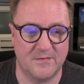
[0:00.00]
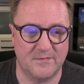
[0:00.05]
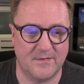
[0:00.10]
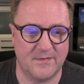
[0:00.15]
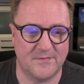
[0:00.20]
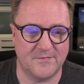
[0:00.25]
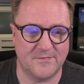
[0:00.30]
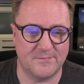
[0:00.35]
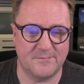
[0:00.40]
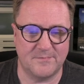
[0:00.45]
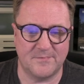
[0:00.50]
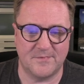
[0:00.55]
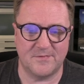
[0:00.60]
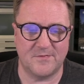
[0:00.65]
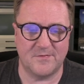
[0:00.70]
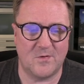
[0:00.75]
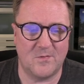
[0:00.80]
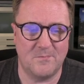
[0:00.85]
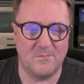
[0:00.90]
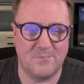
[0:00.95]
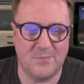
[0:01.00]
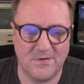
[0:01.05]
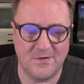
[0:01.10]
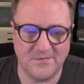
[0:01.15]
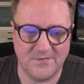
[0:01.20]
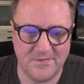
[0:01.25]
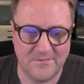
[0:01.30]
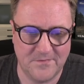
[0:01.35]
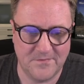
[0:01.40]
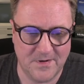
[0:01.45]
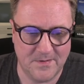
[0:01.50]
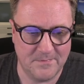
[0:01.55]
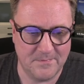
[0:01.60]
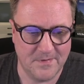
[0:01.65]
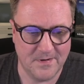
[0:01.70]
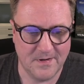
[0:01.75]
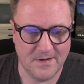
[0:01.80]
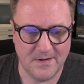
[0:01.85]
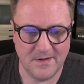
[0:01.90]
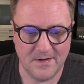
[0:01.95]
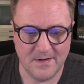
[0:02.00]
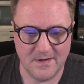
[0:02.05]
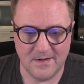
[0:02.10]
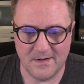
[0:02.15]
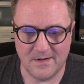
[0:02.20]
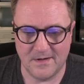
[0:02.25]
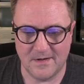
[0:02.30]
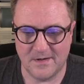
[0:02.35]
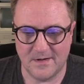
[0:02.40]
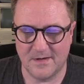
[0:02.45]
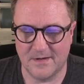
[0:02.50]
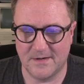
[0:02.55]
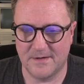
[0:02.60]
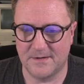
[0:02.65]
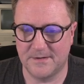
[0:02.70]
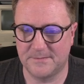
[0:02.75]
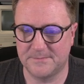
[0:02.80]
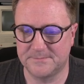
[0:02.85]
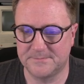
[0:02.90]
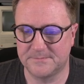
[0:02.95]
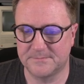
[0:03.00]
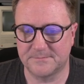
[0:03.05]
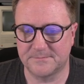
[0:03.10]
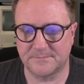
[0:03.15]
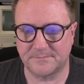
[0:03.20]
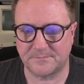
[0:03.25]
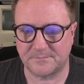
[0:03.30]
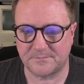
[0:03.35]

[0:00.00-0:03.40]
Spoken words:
there's a whole bunch of them. And